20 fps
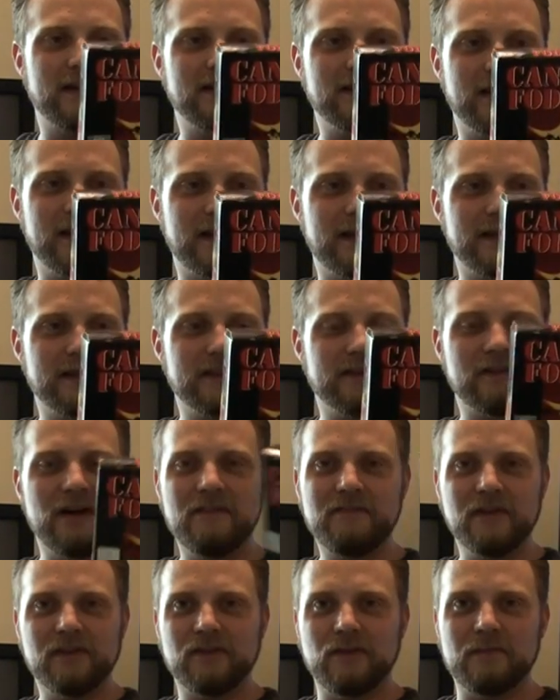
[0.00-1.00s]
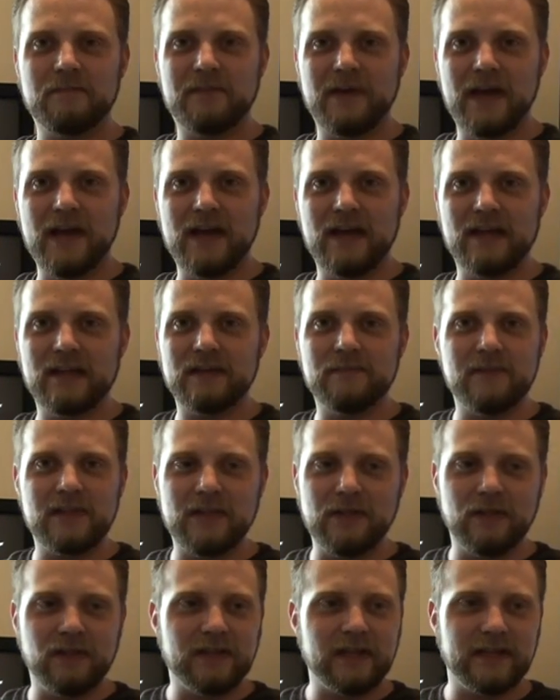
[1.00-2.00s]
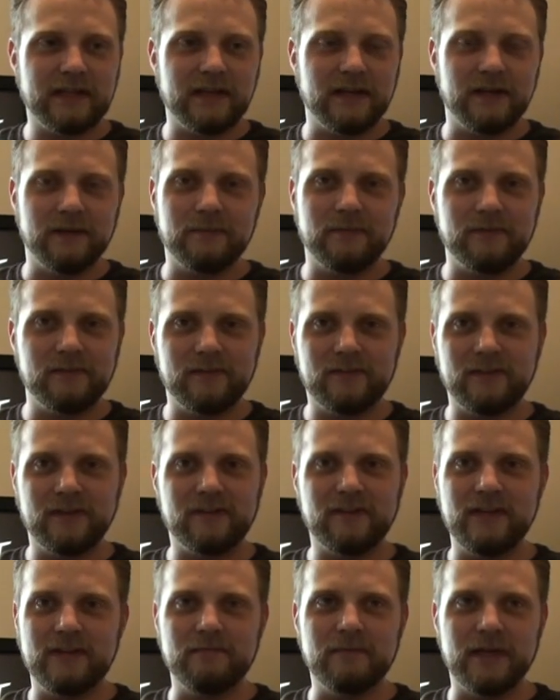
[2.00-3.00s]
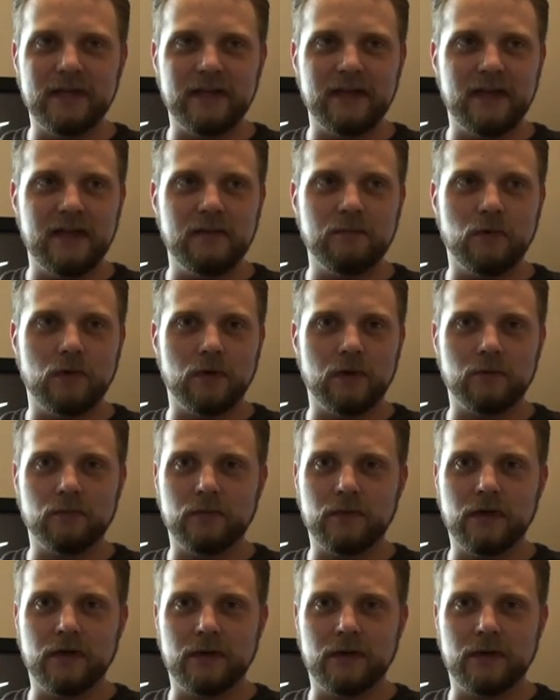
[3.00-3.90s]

like the graphics aren't bad. I mean, they look like a 16-bit game, or